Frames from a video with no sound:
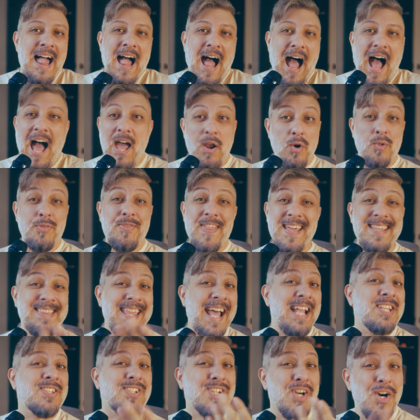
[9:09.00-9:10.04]
I don't think
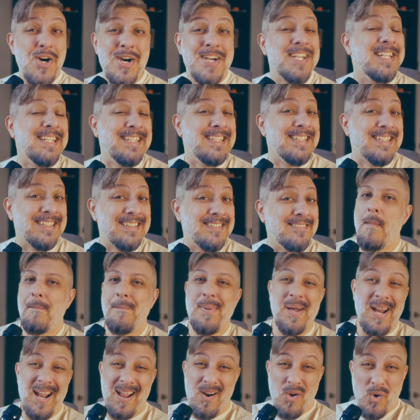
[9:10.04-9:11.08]
that's good.
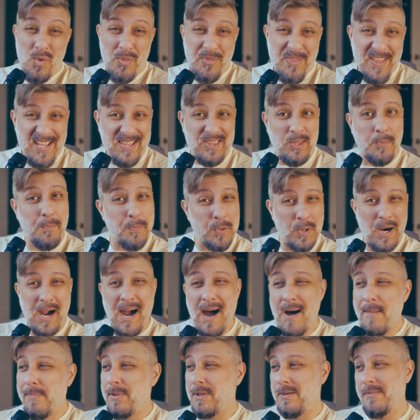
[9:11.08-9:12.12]
But I don't think the
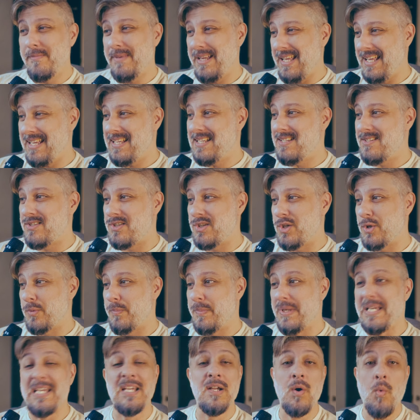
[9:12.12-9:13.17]
problem is you're
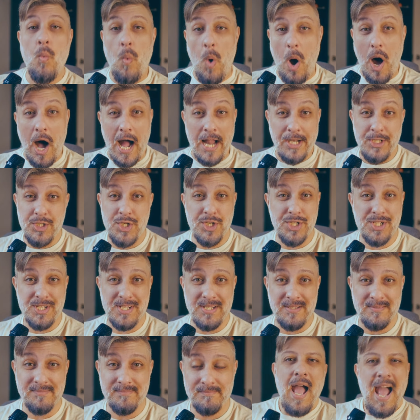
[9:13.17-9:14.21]
being watched.
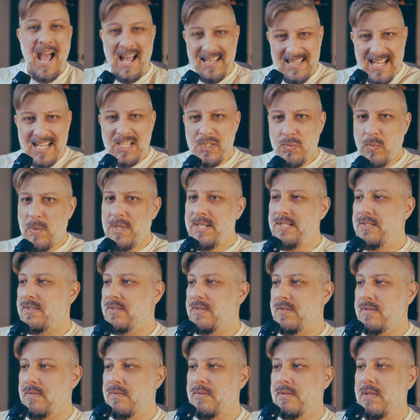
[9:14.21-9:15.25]
And that's what,
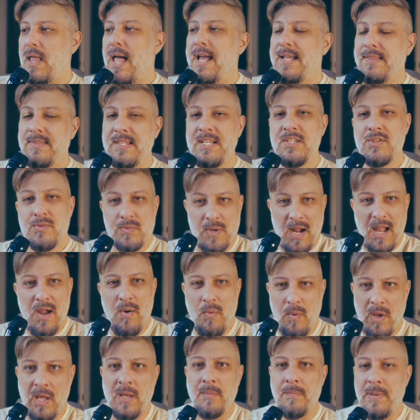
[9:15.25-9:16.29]
like, these
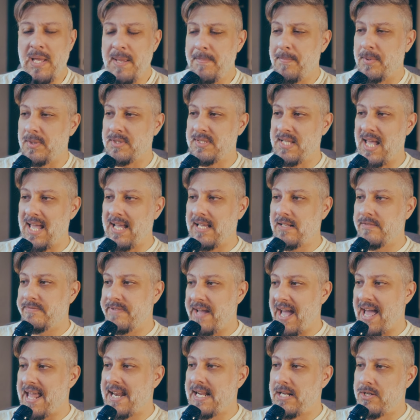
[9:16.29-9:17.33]
right-wing people take
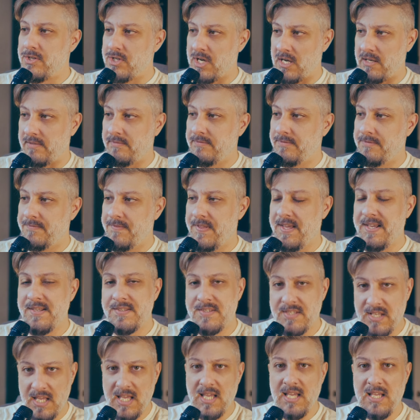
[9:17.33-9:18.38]
advantage of. They
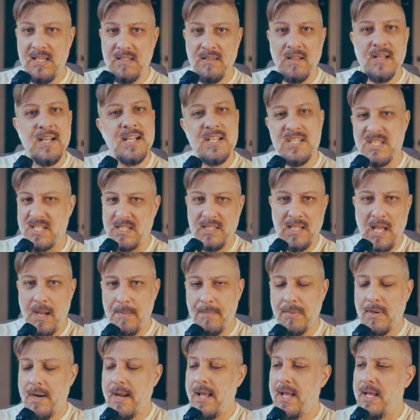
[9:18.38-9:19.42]
see, like, a
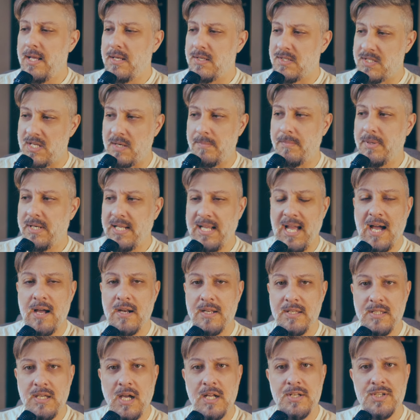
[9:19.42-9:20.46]
celebrity, somebody out of
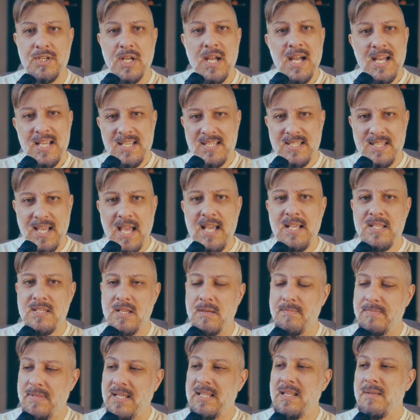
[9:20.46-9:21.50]
touch, say
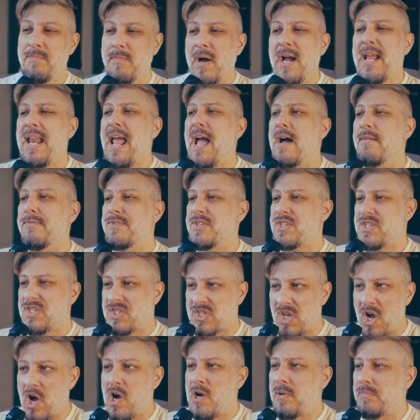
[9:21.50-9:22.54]
something that might have
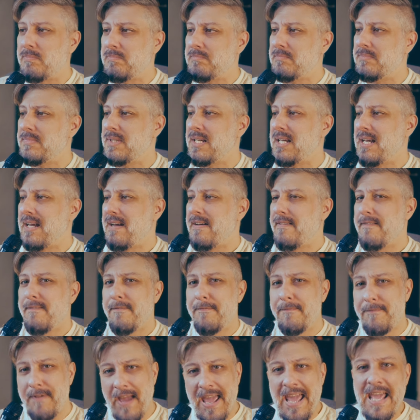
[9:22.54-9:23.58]
some
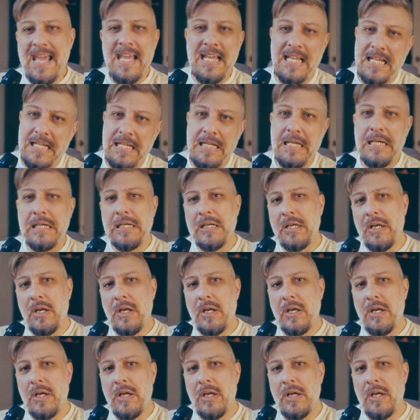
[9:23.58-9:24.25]
vague